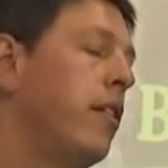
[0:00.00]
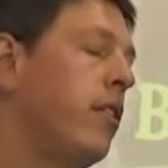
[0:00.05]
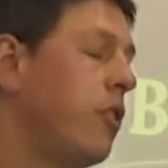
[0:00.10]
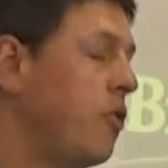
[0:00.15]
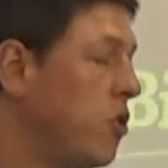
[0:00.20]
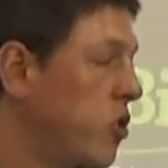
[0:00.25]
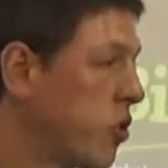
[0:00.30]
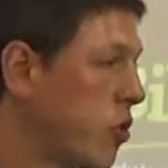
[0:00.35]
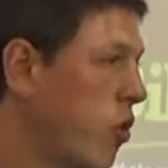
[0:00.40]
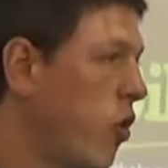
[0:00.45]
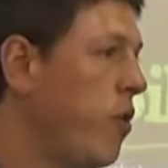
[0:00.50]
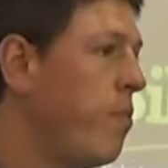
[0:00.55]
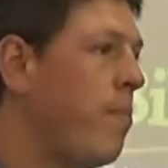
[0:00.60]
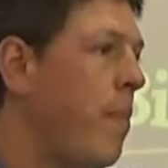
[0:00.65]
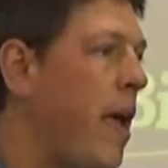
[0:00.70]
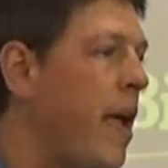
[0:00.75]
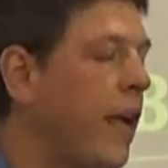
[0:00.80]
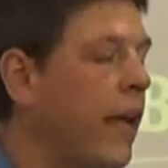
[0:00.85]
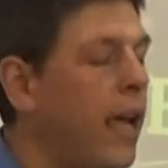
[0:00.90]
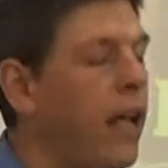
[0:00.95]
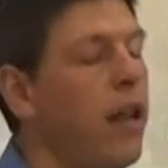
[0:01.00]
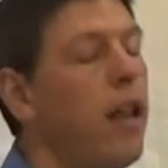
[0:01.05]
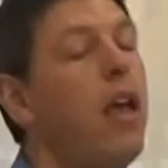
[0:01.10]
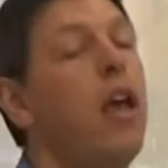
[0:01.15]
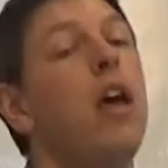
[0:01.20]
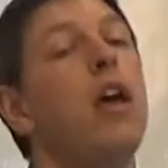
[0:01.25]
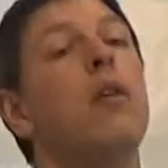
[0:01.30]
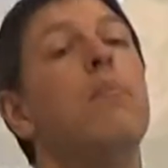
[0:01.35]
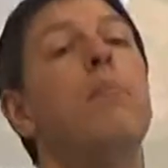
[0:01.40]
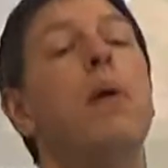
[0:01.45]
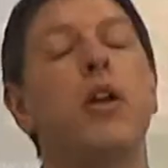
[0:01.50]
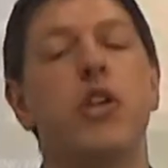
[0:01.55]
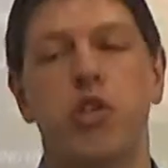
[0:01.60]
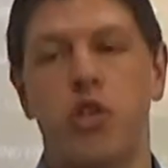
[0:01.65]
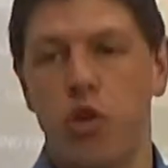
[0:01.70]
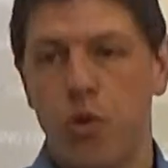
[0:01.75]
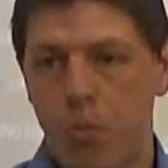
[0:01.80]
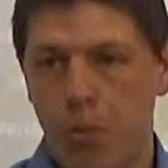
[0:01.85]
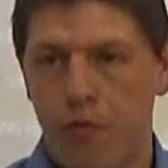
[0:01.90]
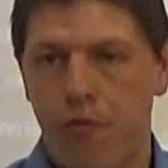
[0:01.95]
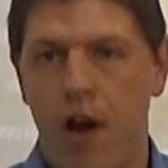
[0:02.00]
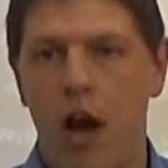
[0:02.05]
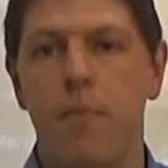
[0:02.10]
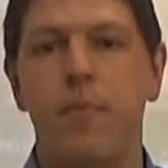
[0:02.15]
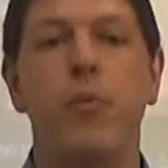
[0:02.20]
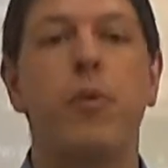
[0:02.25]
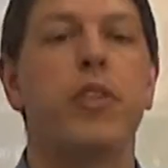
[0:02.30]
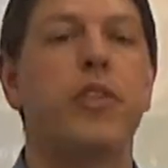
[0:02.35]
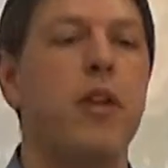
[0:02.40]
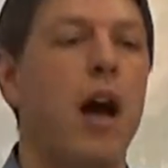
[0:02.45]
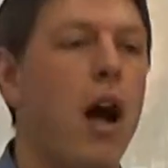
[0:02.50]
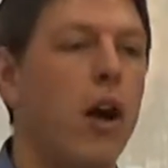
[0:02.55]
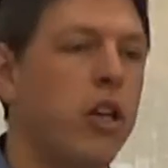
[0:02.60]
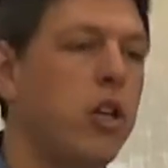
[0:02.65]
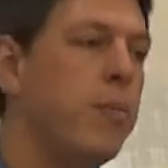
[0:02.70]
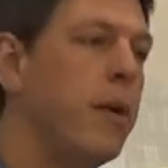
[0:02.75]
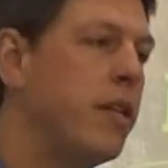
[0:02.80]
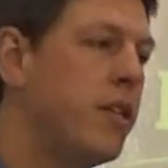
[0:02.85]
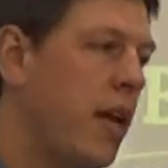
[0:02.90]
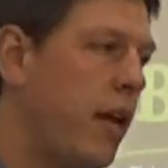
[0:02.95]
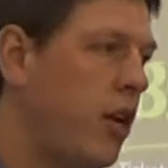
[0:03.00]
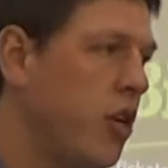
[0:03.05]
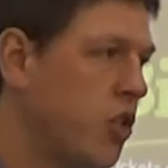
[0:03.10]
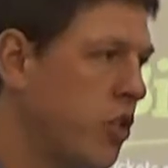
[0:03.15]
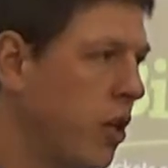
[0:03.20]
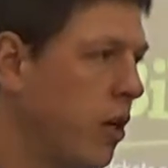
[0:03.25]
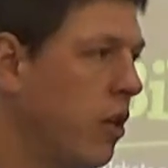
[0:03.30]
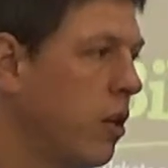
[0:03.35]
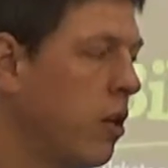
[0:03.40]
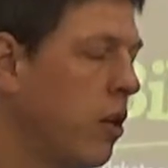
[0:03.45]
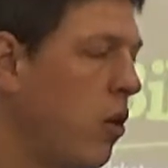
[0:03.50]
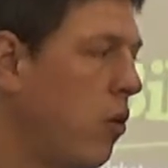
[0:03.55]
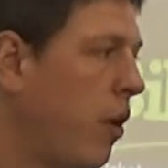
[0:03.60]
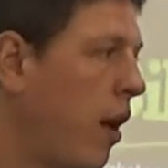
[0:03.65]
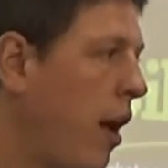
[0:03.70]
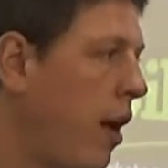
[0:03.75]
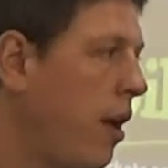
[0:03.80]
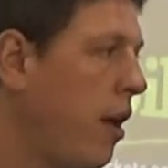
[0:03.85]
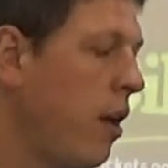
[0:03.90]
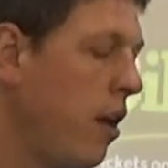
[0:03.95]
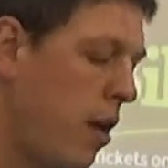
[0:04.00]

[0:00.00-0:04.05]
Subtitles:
and you just couldn't make it, make sure you provide me with documentation, okay?